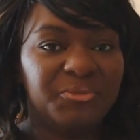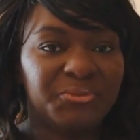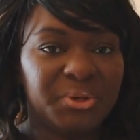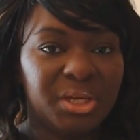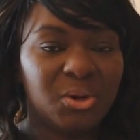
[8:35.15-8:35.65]

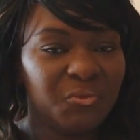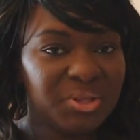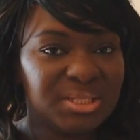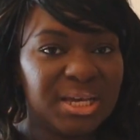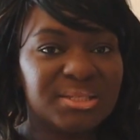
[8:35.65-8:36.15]
free
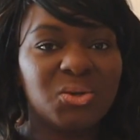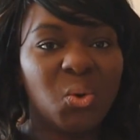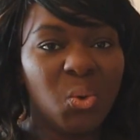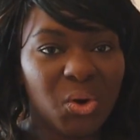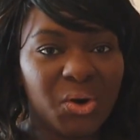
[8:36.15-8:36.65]
COVID tests,
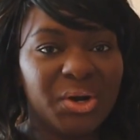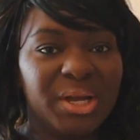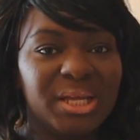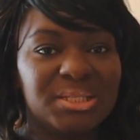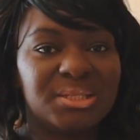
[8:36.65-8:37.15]

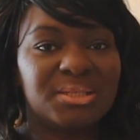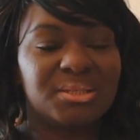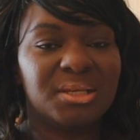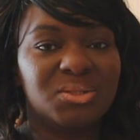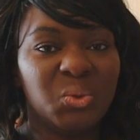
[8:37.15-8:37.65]
or it's
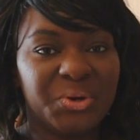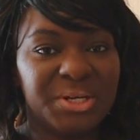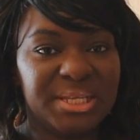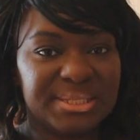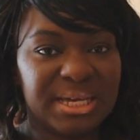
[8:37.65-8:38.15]

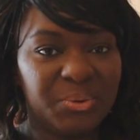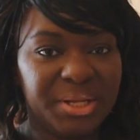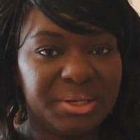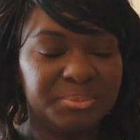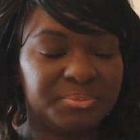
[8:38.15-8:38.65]
super
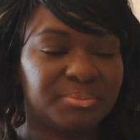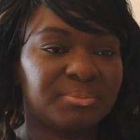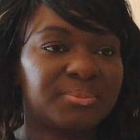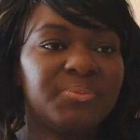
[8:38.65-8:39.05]
discounted.